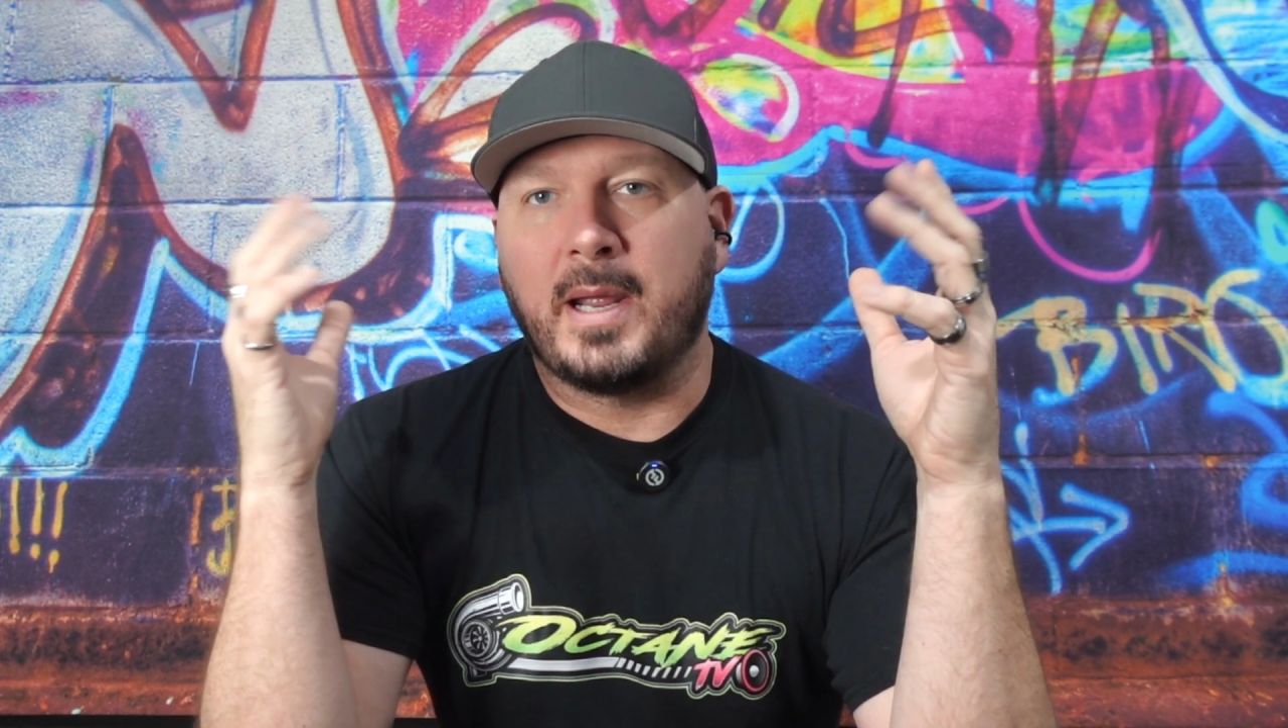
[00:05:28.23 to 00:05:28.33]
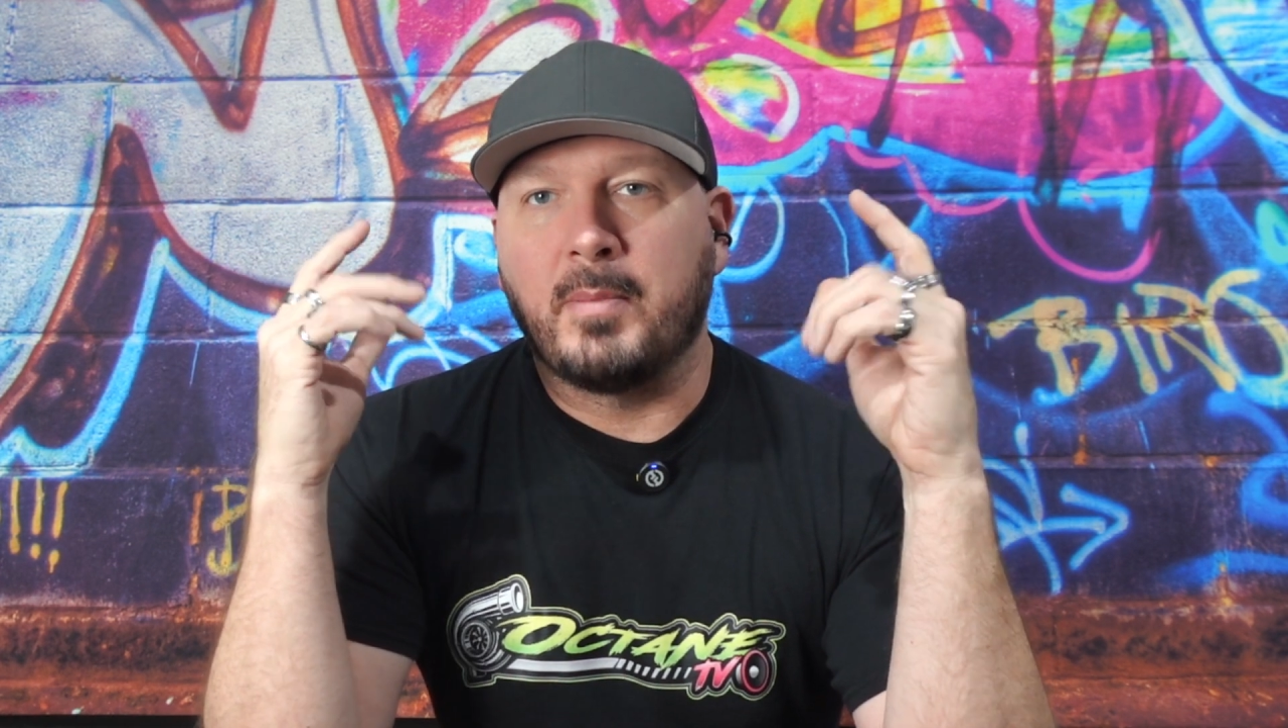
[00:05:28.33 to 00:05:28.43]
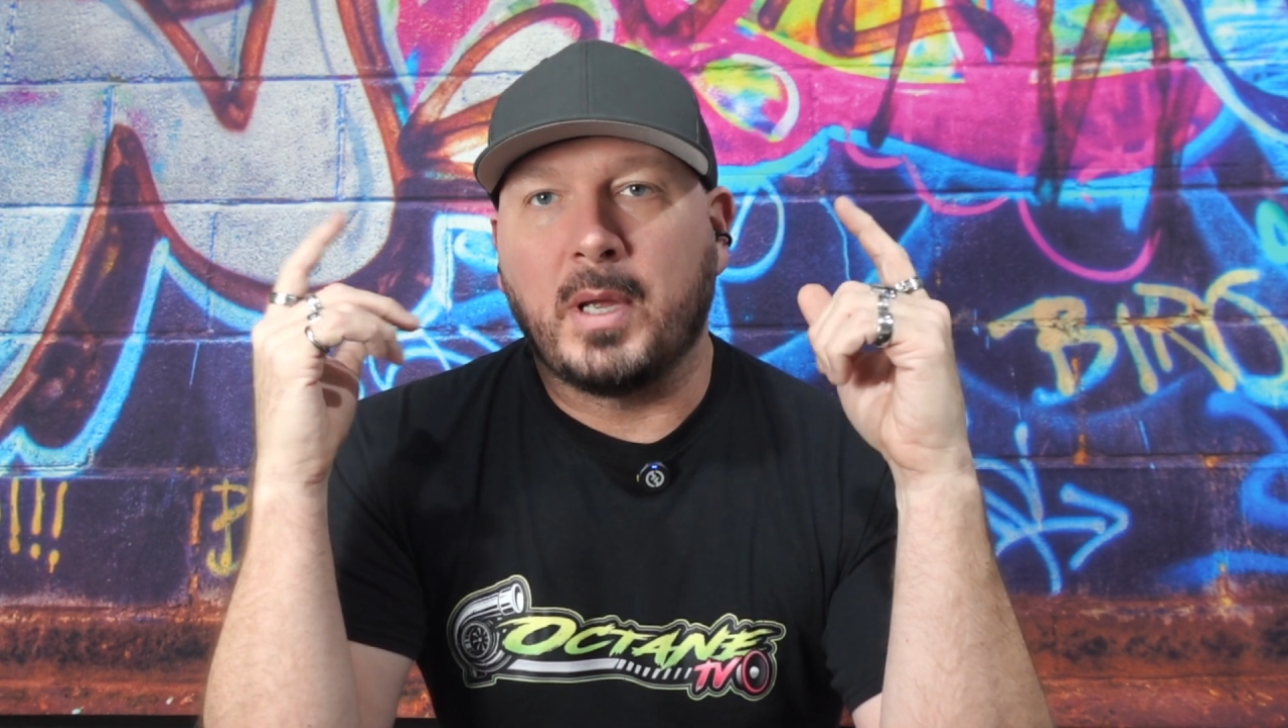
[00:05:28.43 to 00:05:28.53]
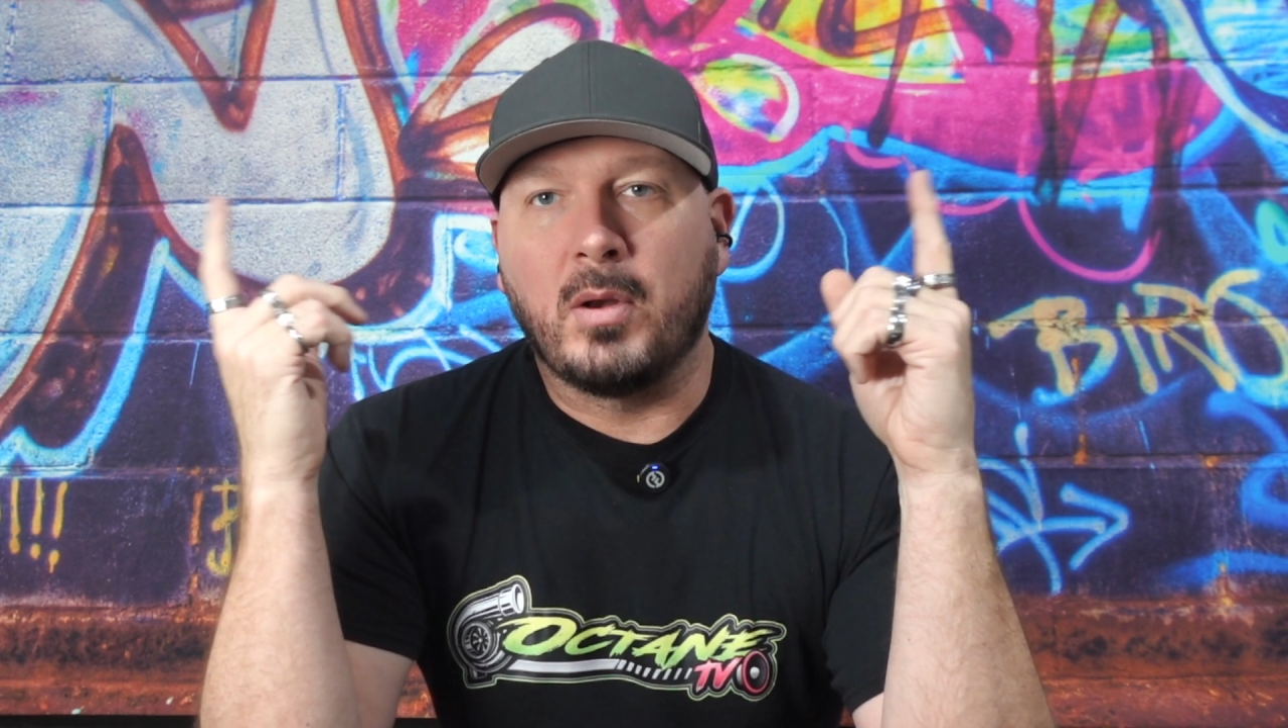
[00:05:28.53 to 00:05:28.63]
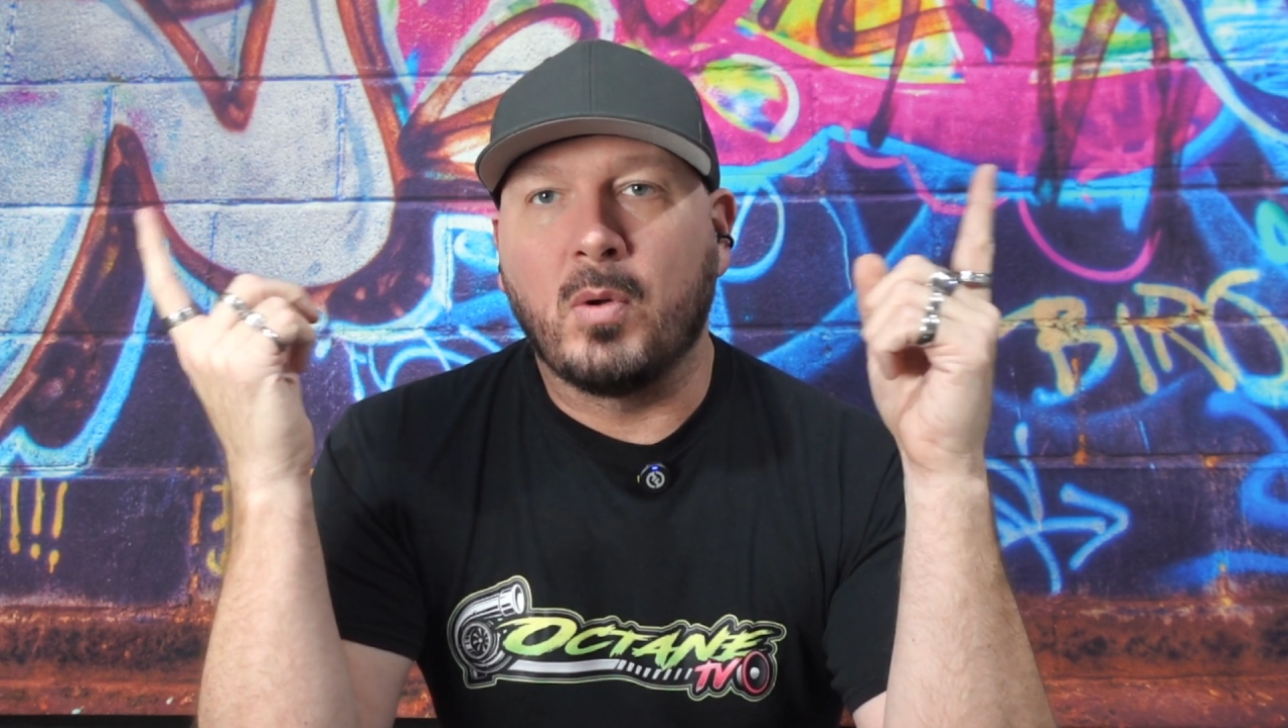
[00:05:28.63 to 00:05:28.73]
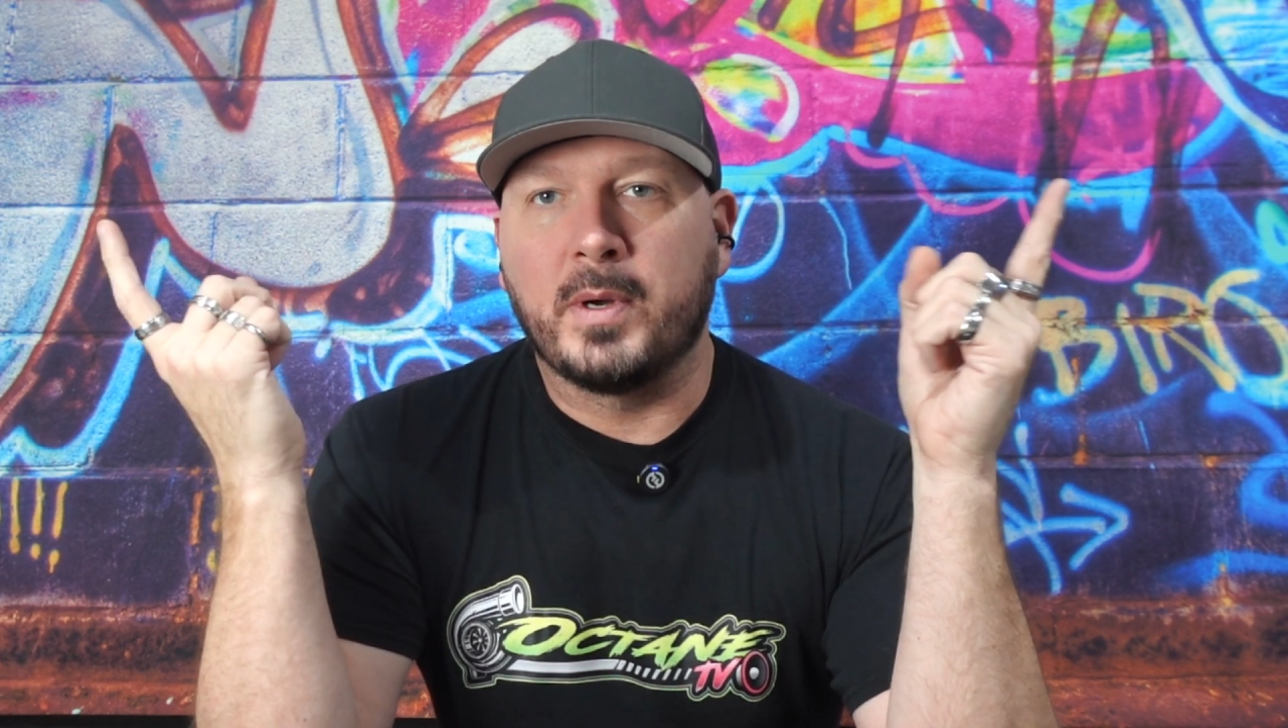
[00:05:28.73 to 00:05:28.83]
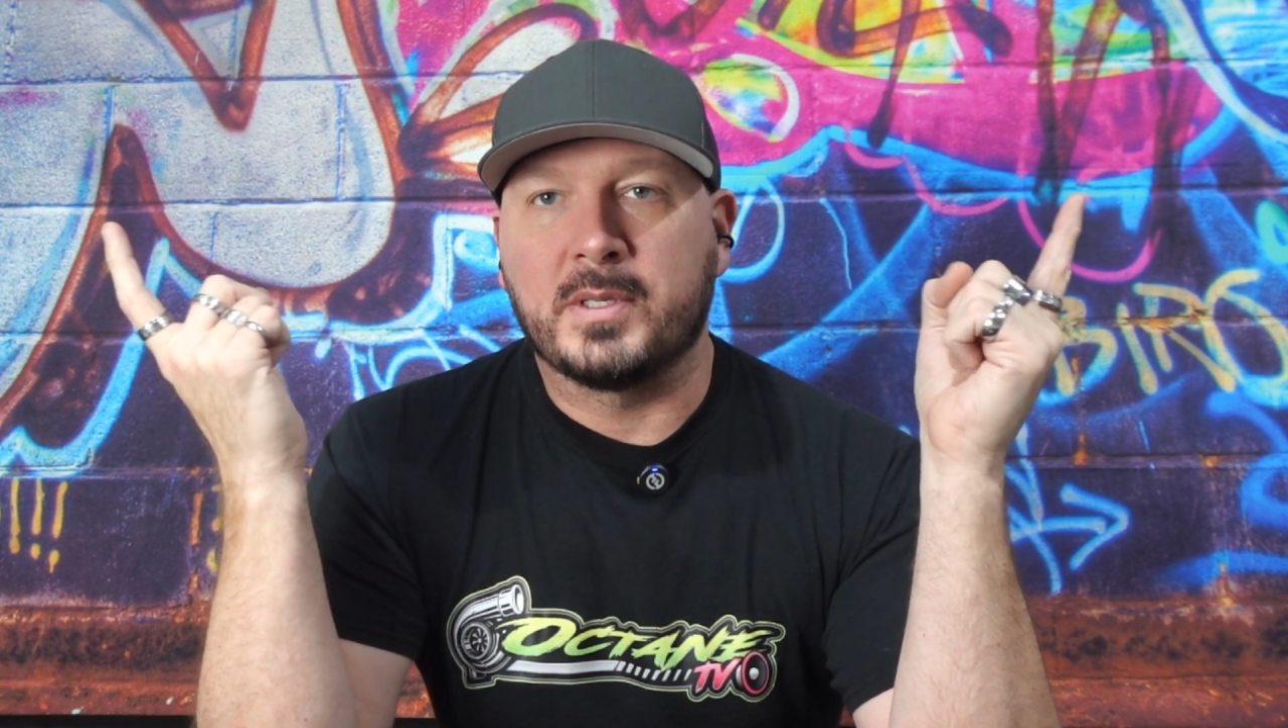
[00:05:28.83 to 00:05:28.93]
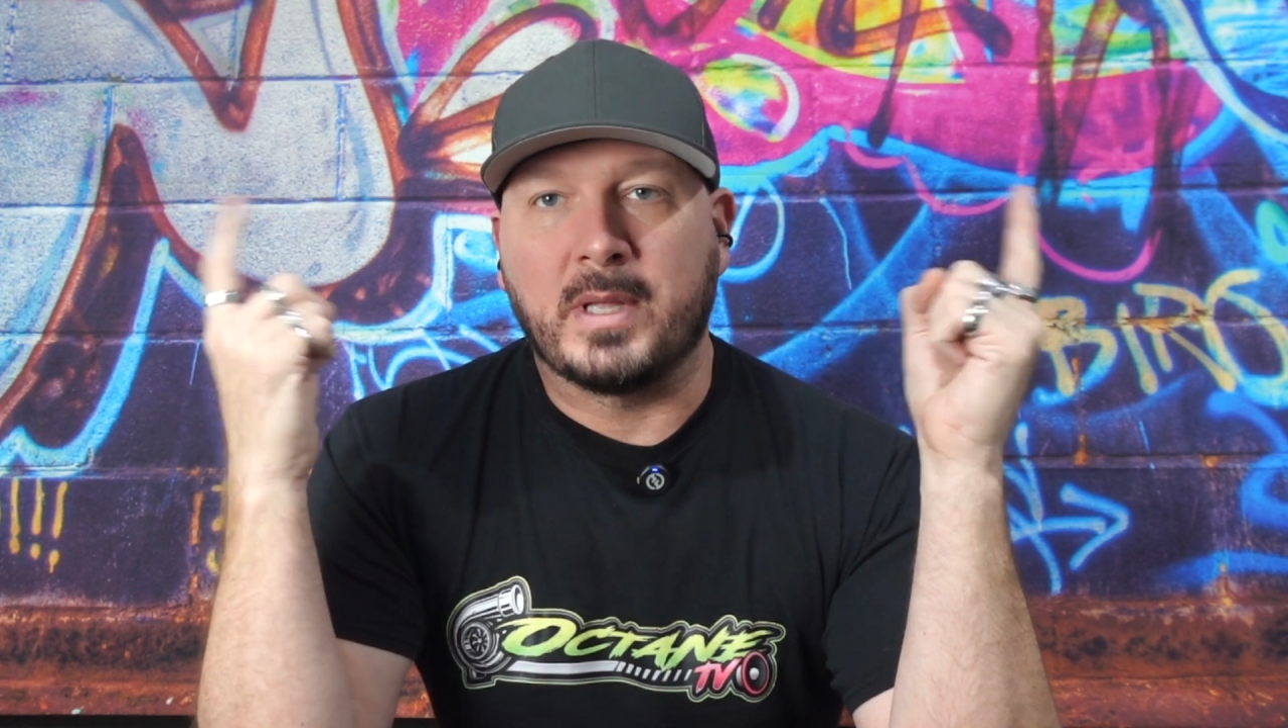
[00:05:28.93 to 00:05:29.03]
ambient noise